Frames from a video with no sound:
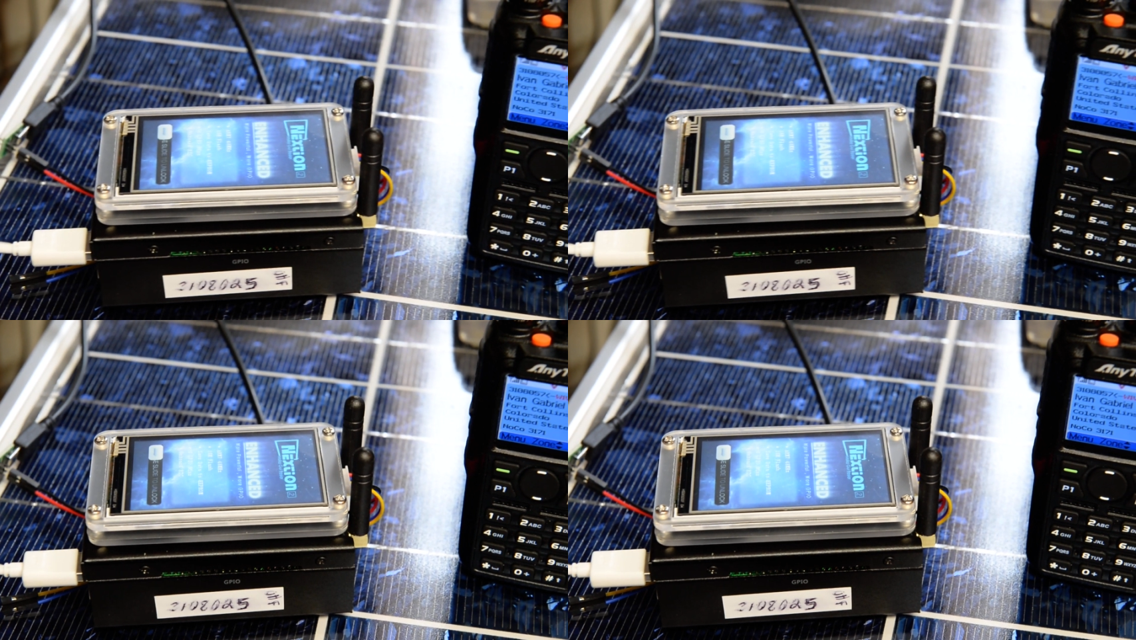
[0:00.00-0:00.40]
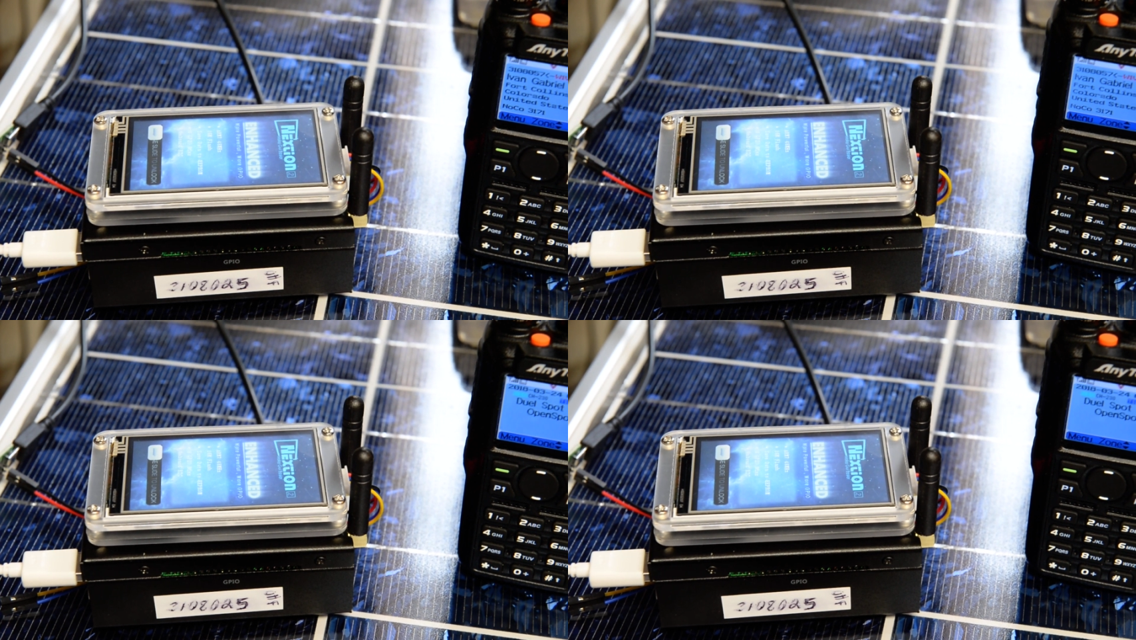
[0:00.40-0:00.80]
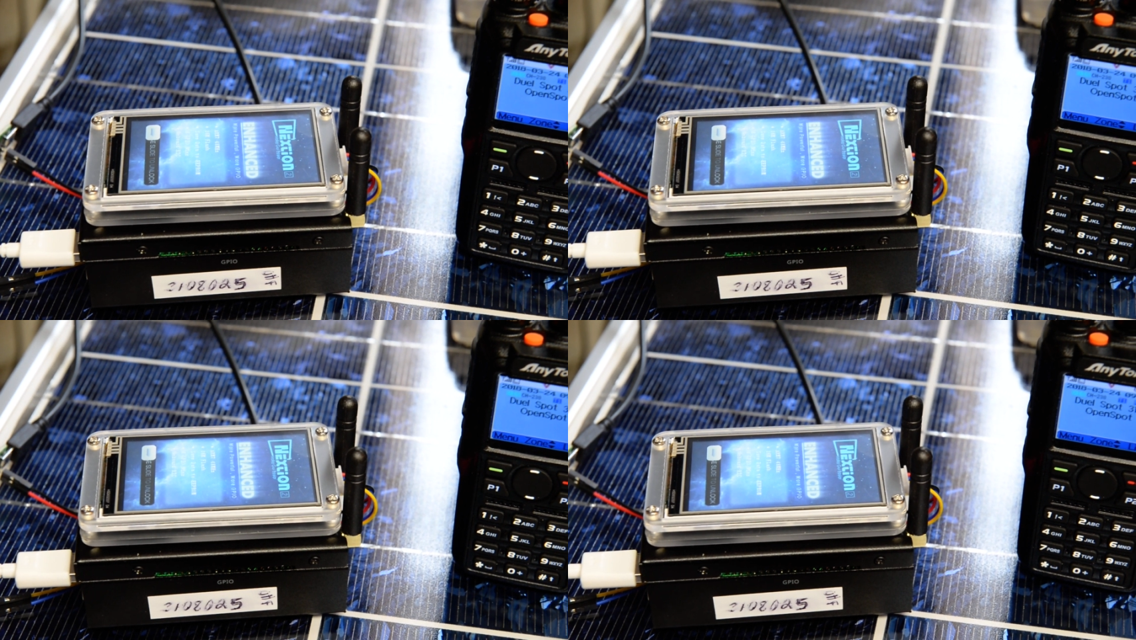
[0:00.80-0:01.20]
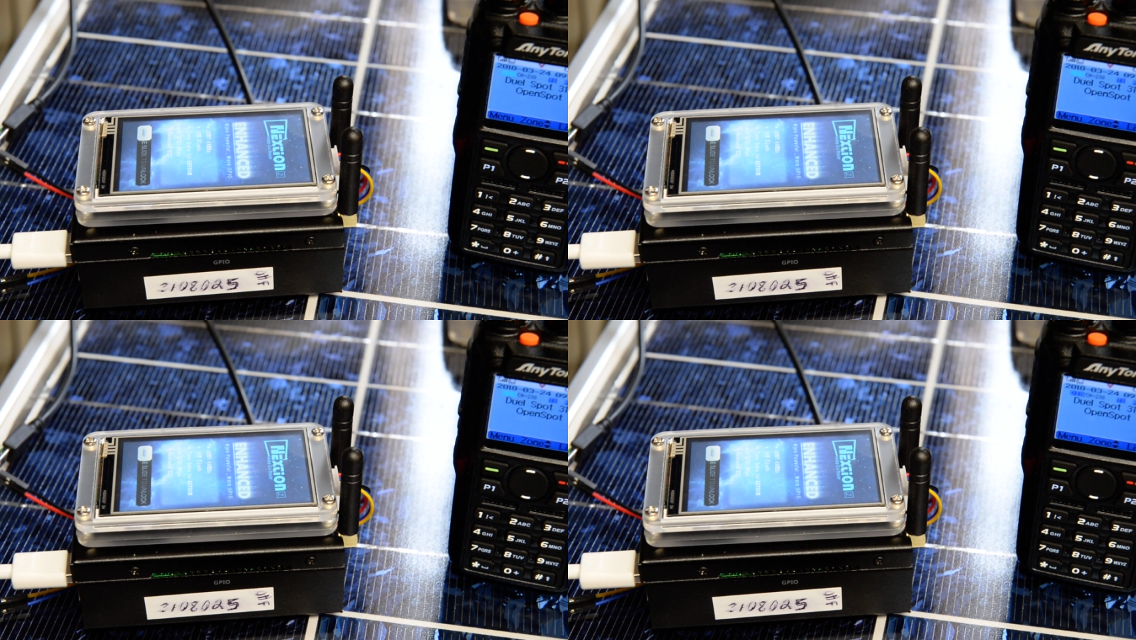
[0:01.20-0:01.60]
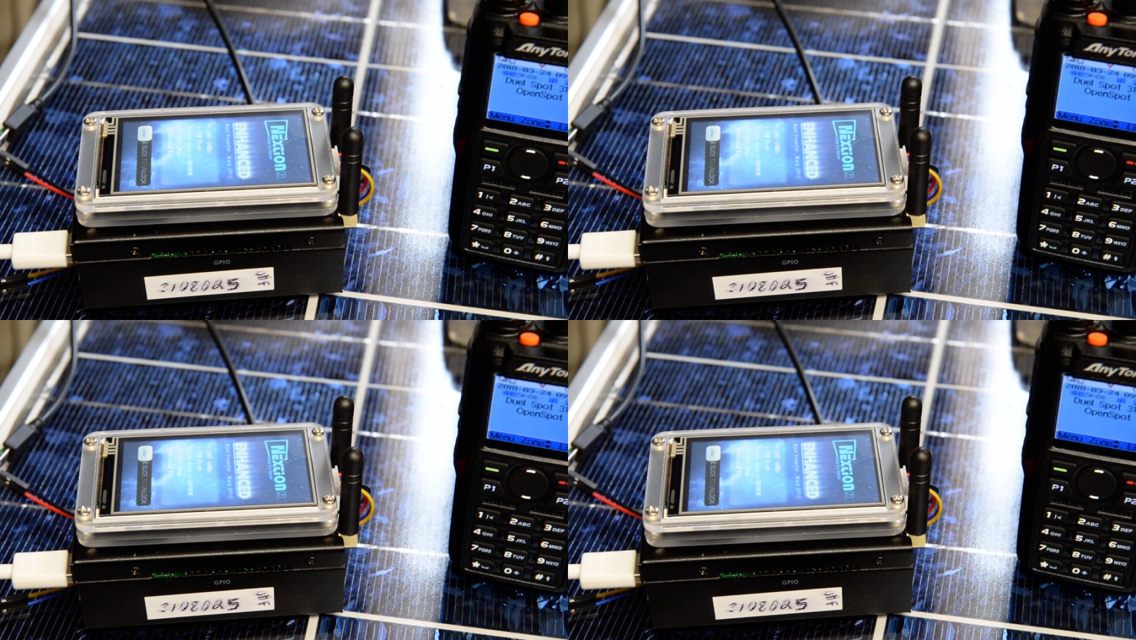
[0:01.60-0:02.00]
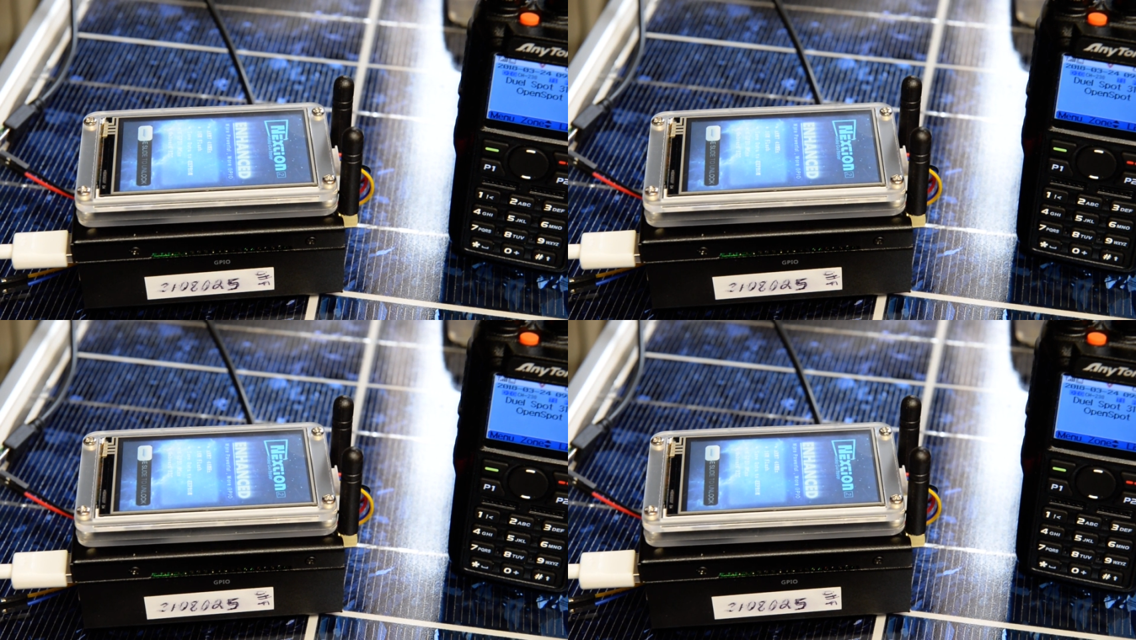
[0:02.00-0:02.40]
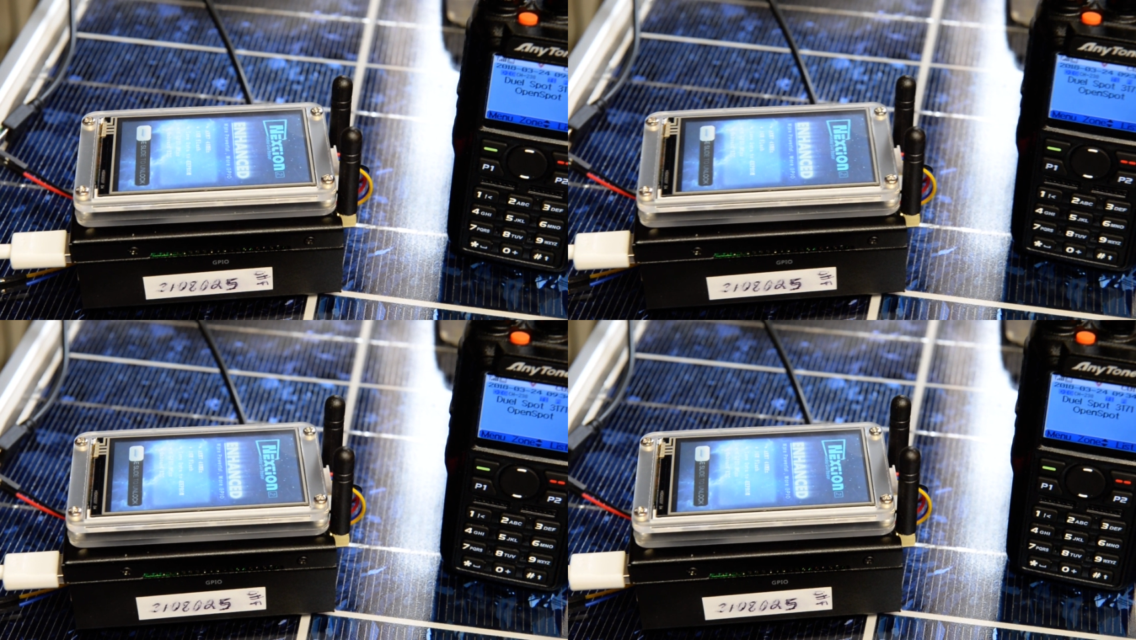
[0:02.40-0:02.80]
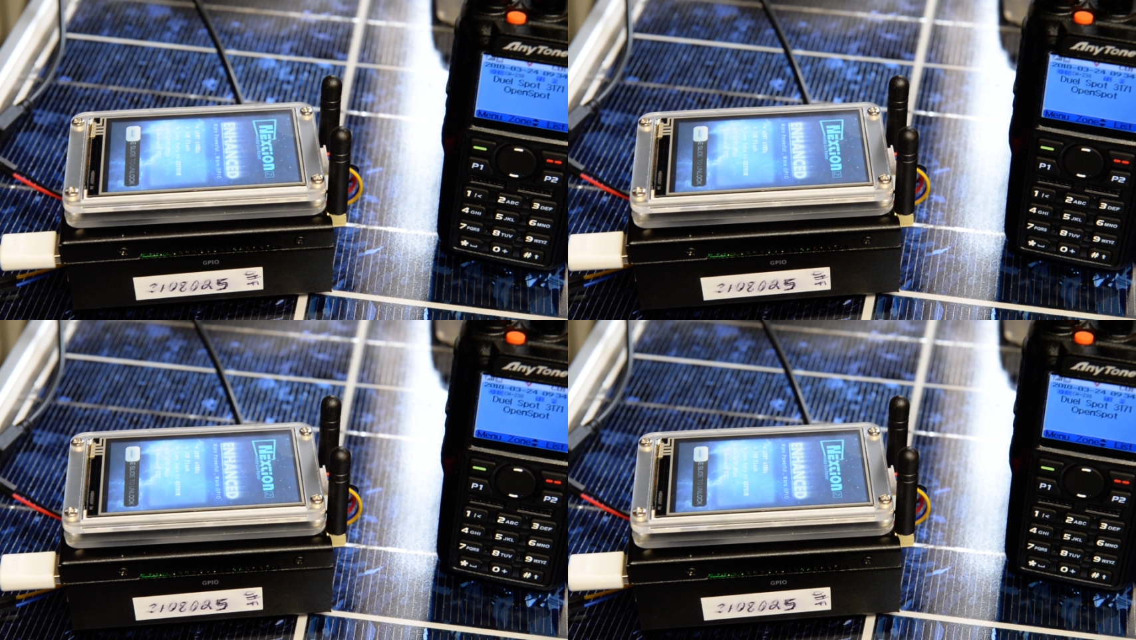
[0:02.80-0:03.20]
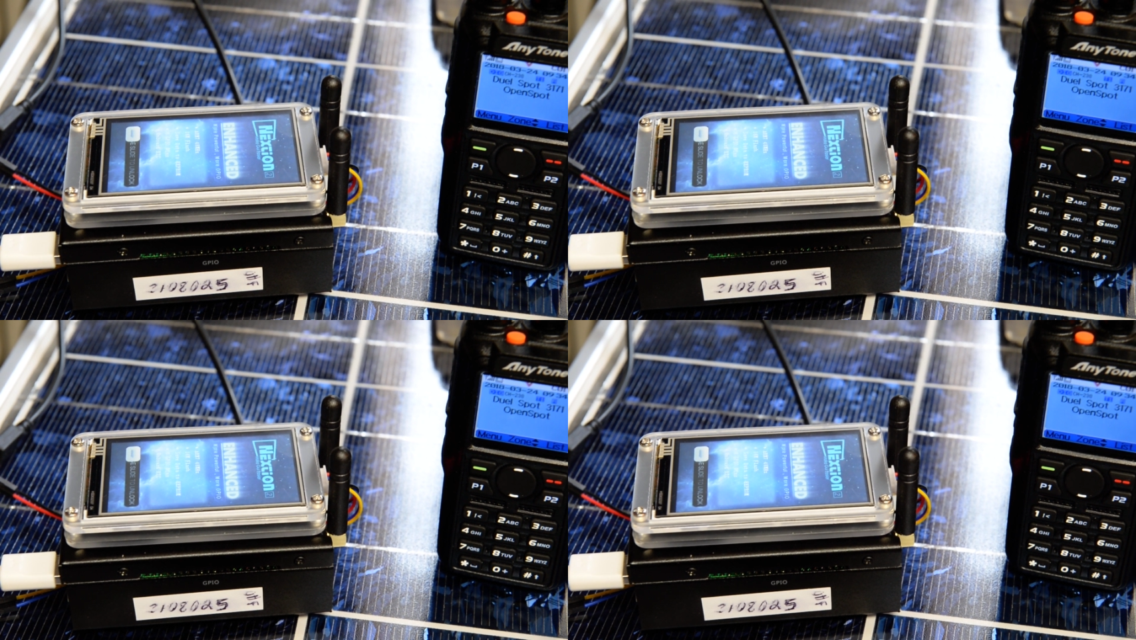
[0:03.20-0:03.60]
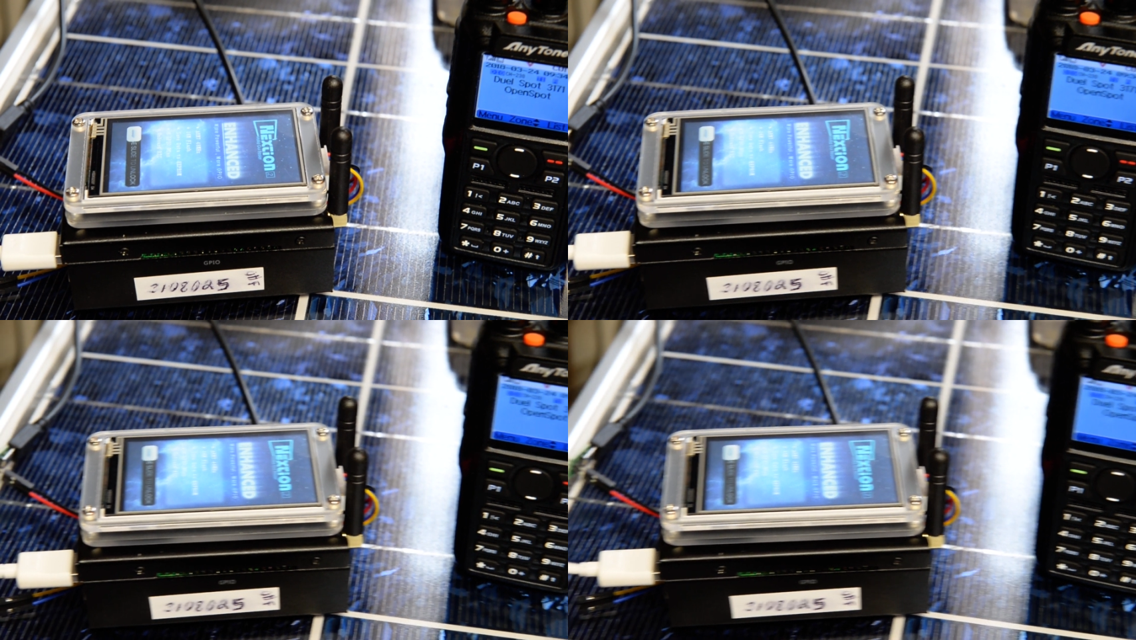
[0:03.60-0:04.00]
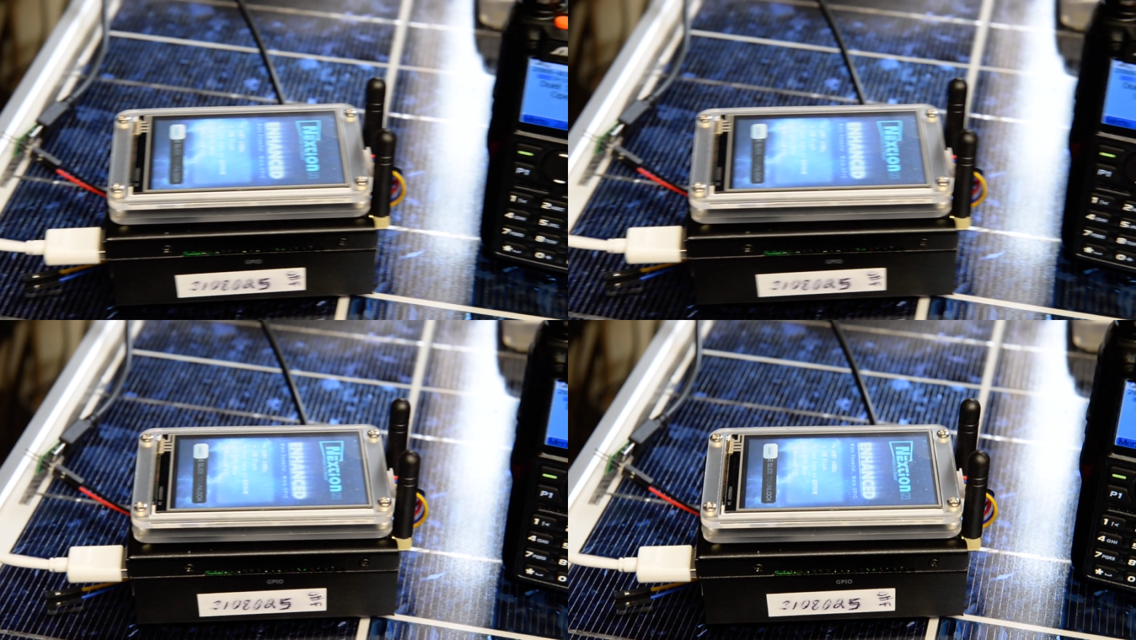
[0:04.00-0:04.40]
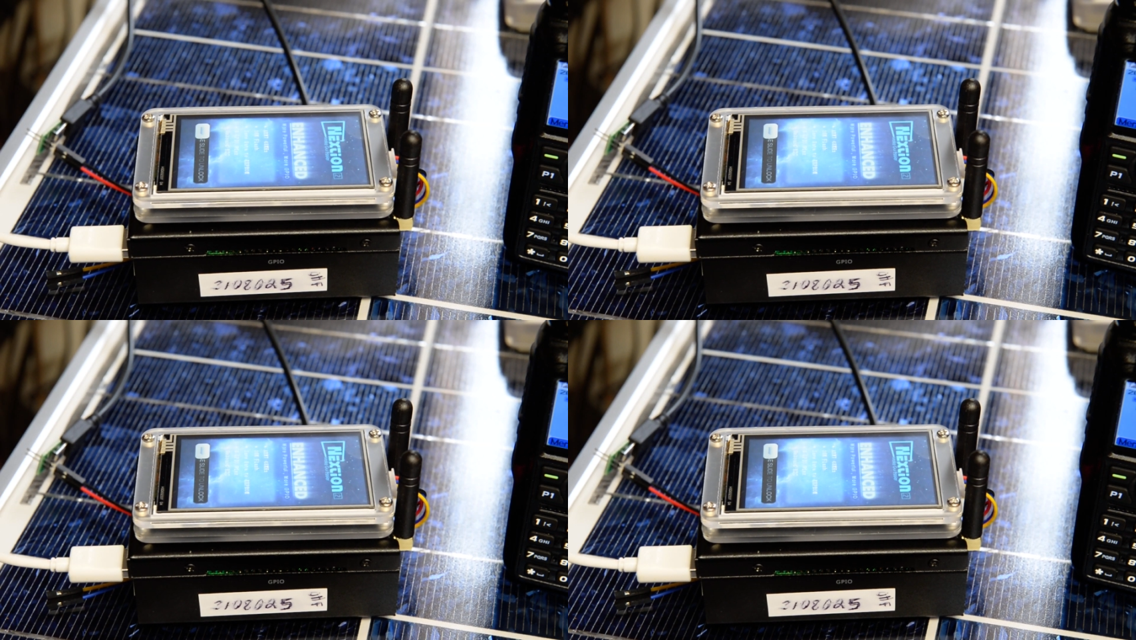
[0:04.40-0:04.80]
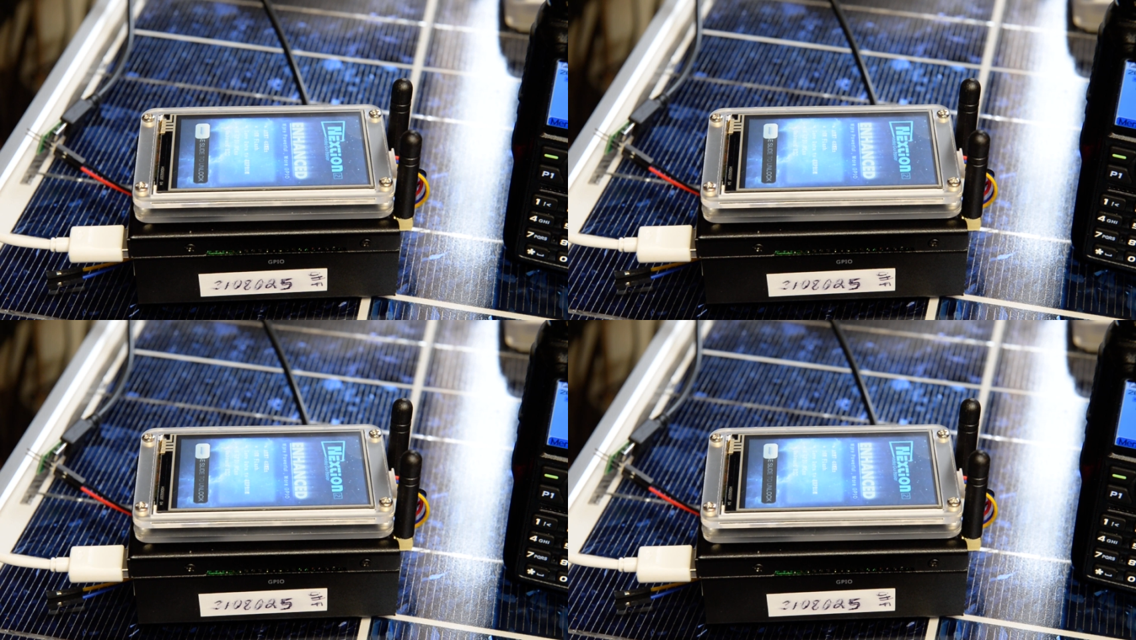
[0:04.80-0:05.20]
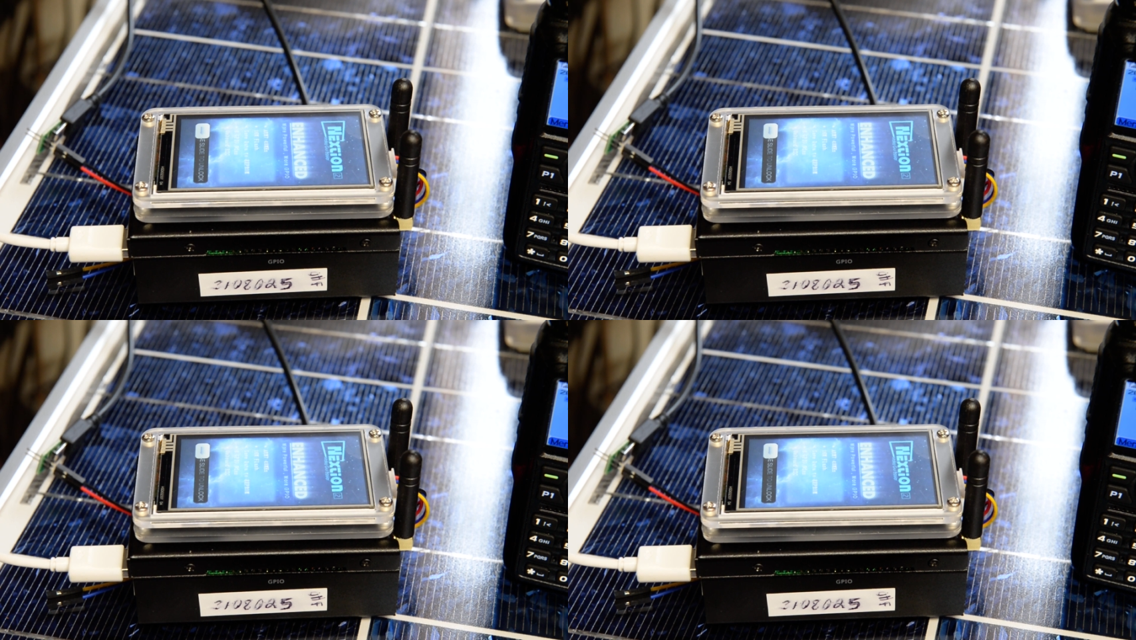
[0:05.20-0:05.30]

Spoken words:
[unreadable: no face in view]